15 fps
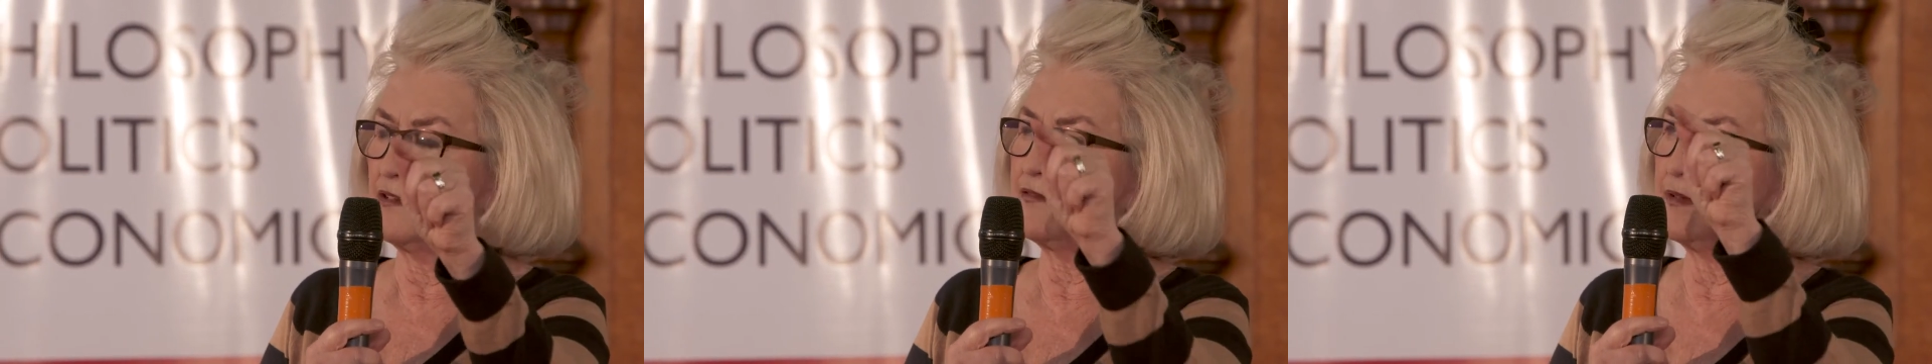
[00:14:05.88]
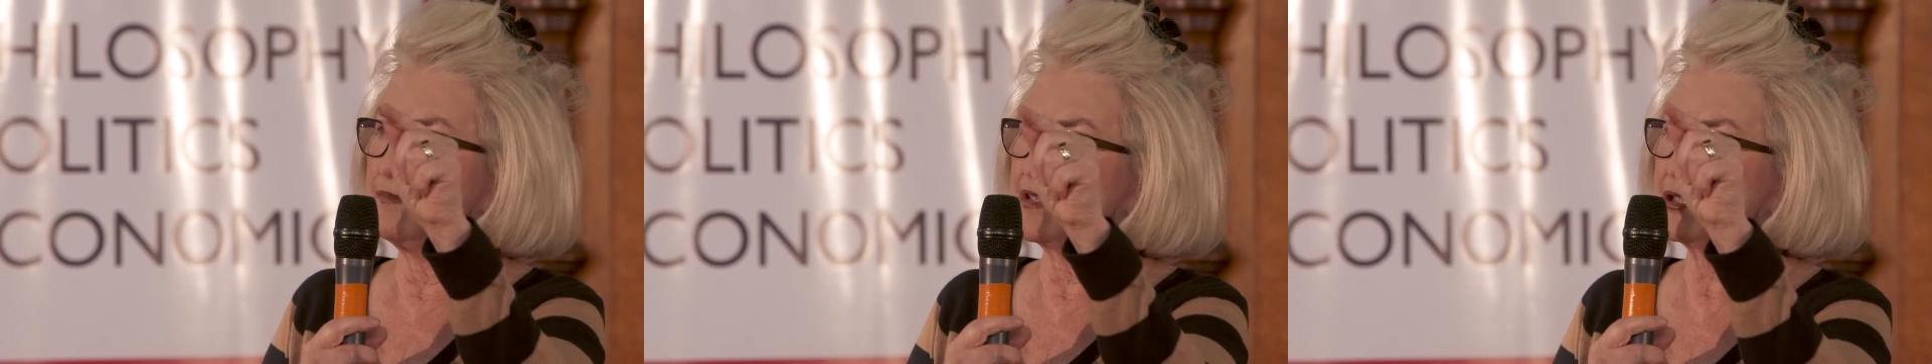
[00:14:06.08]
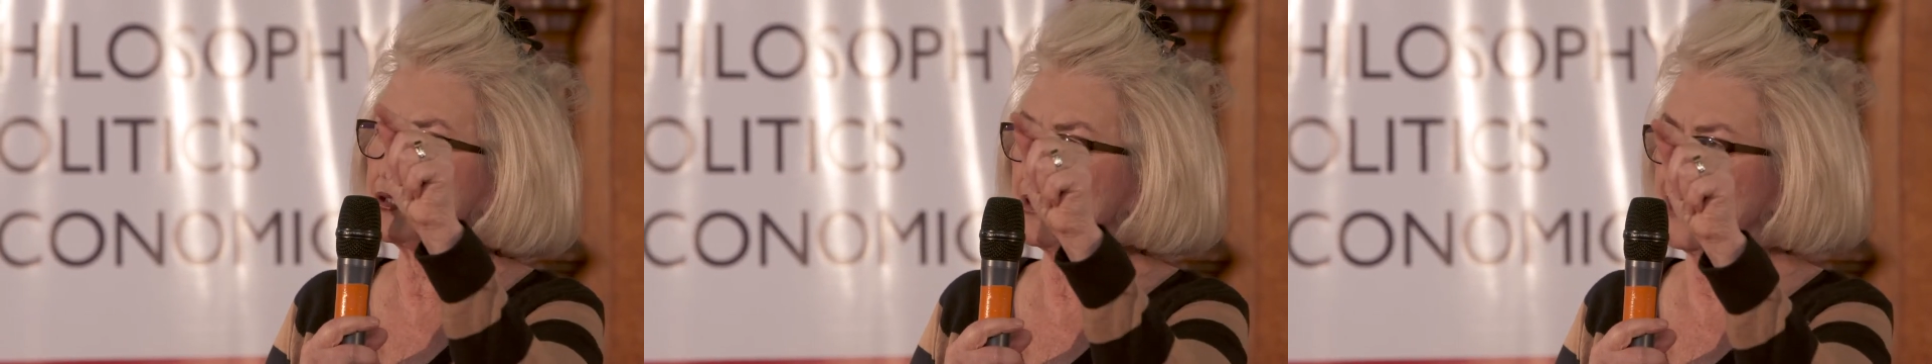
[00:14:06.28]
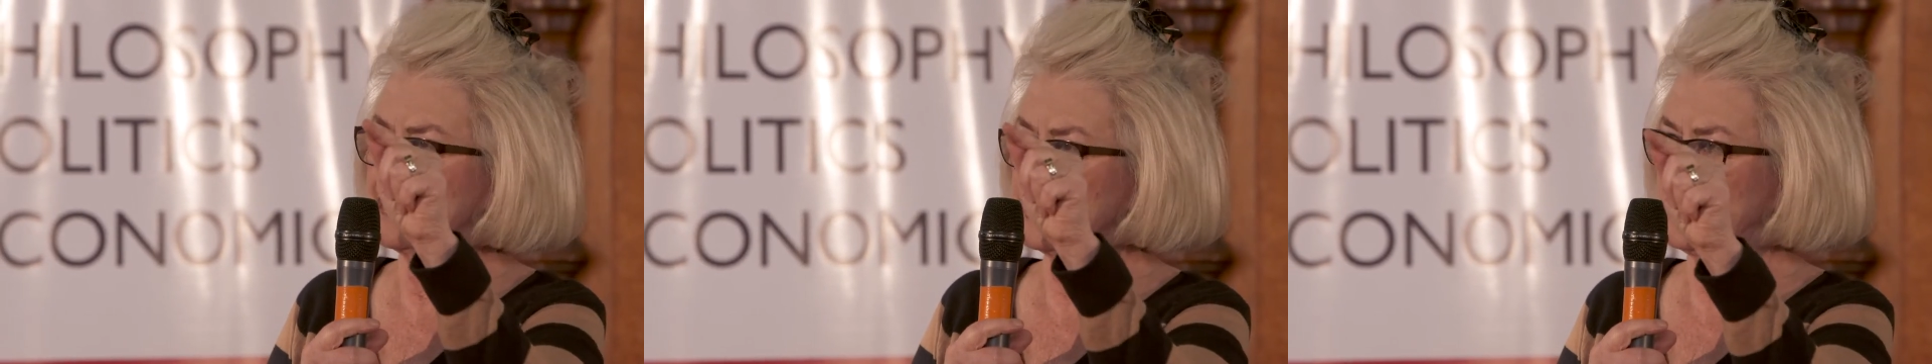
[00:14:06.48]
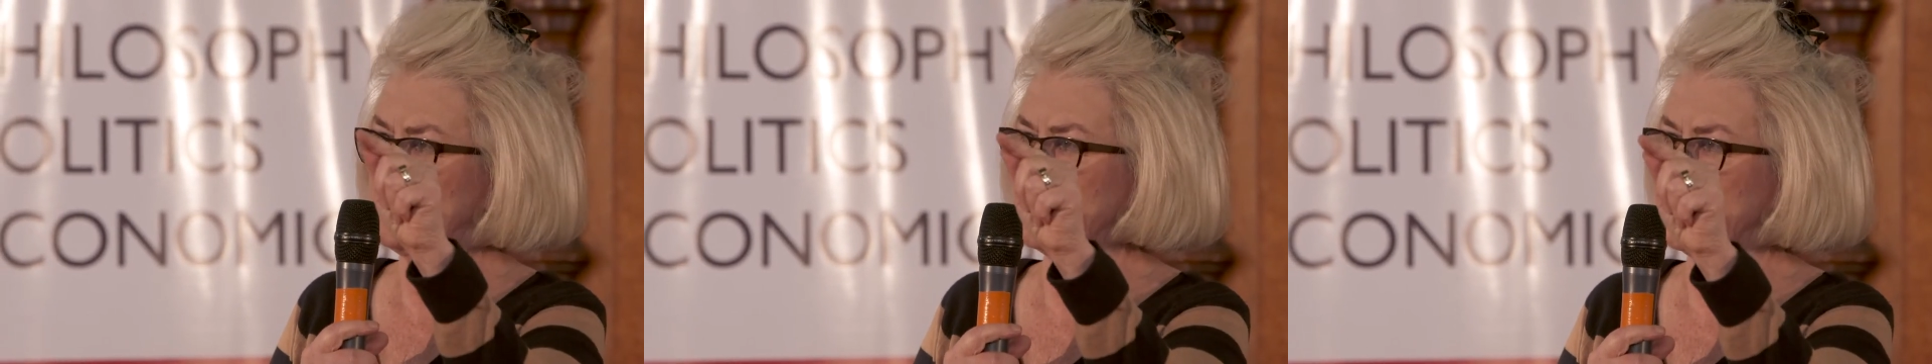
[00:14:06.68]
from the
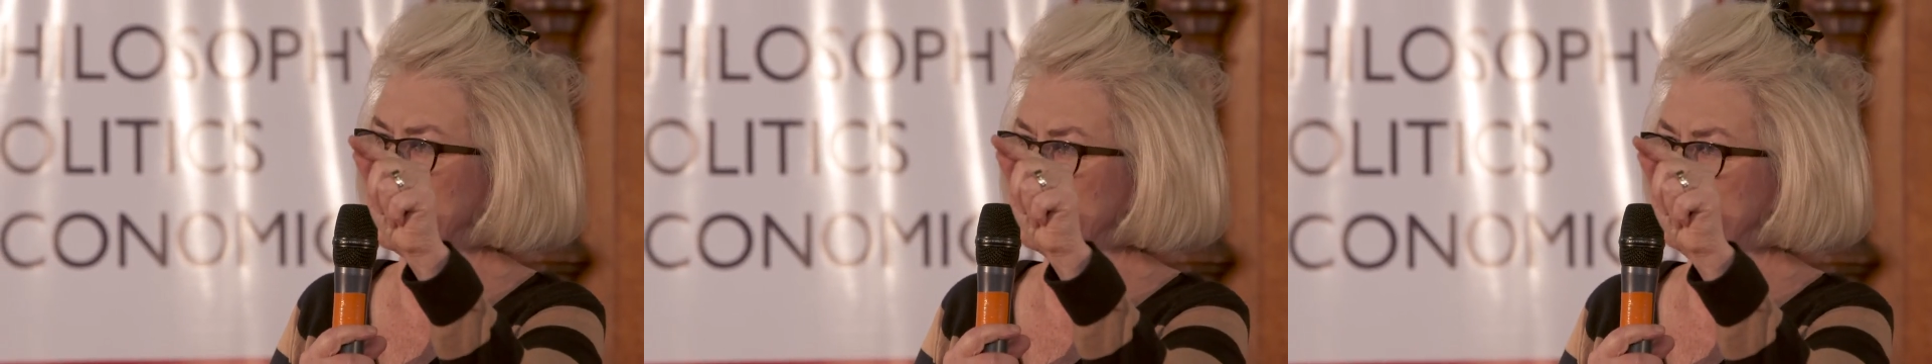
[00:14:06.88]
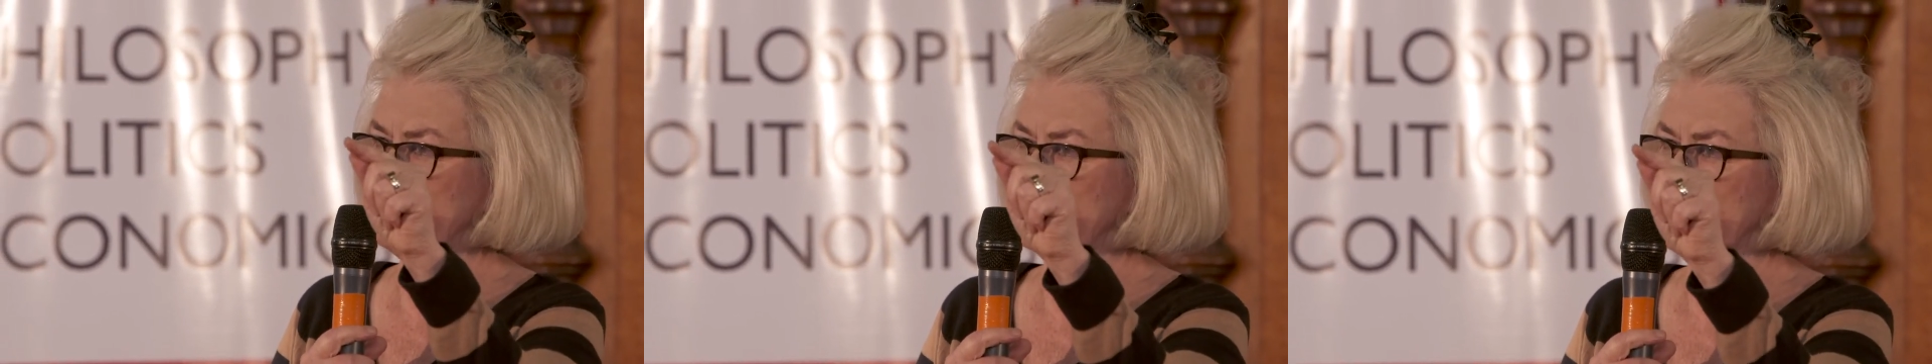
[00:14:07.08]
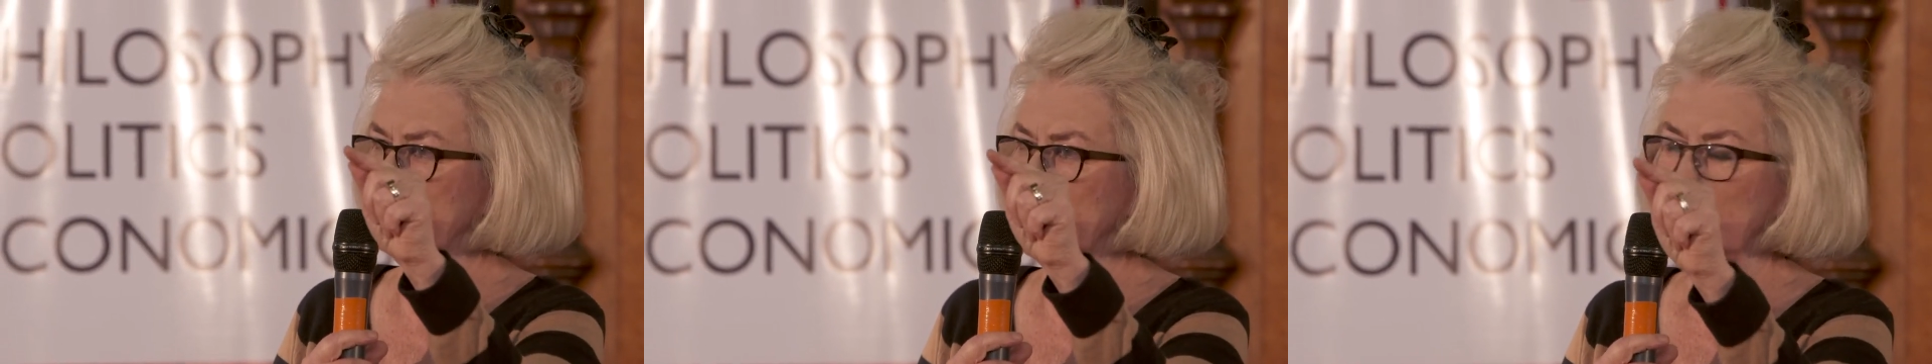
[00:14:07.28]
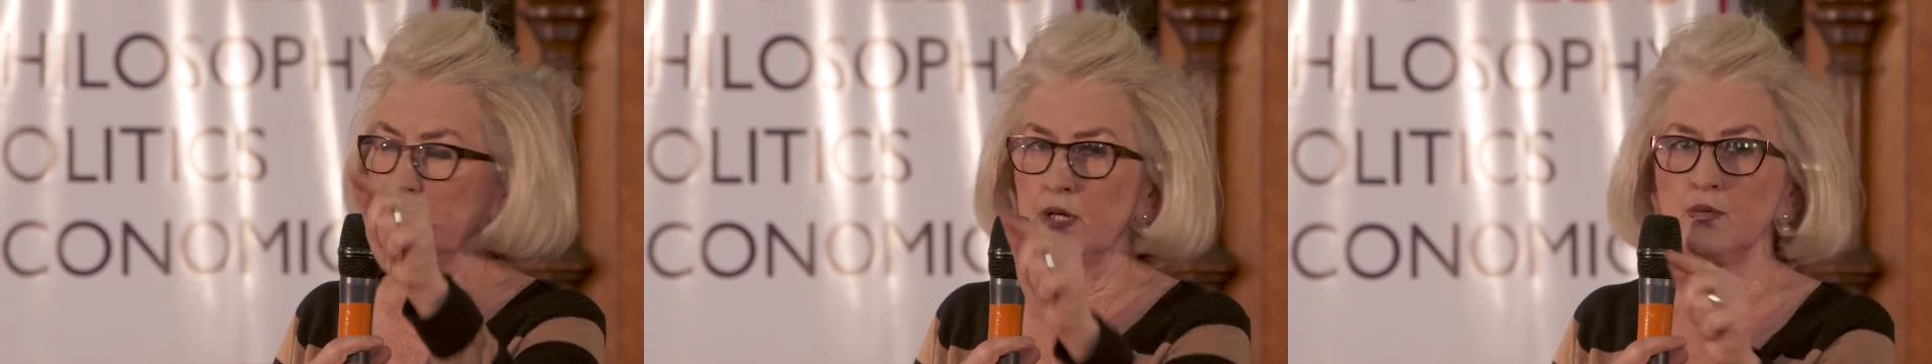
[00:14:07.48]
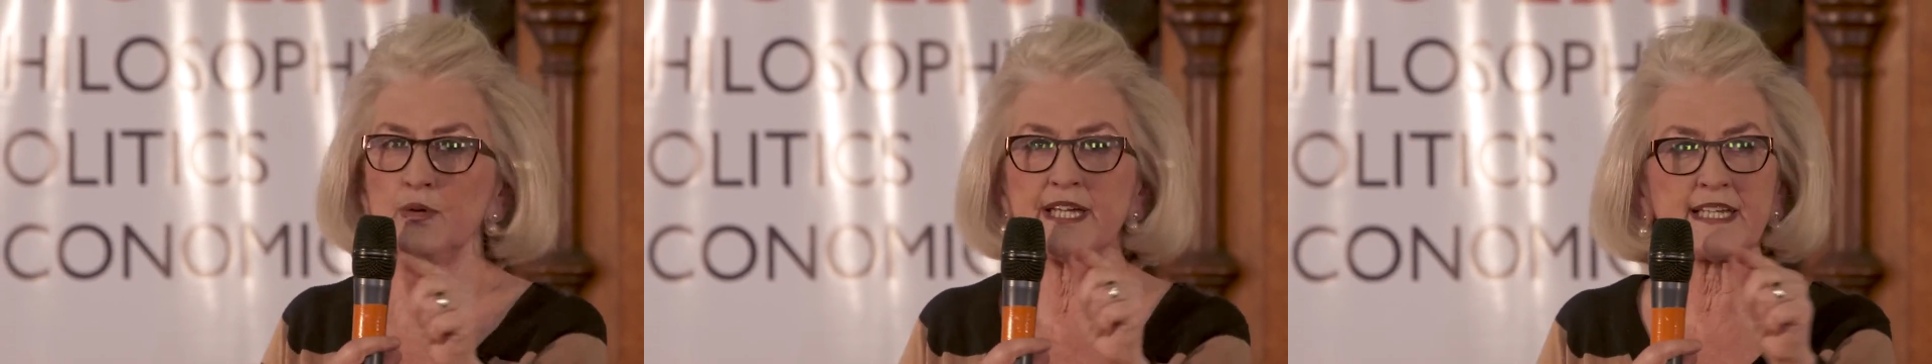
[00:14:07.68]
stratosphere.
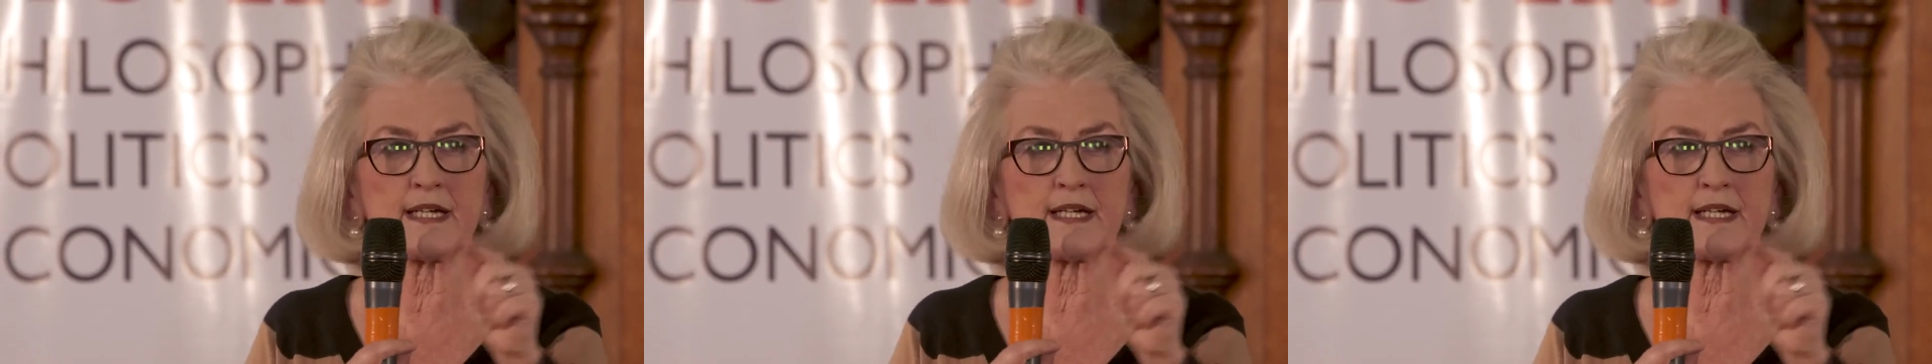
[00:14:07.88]
We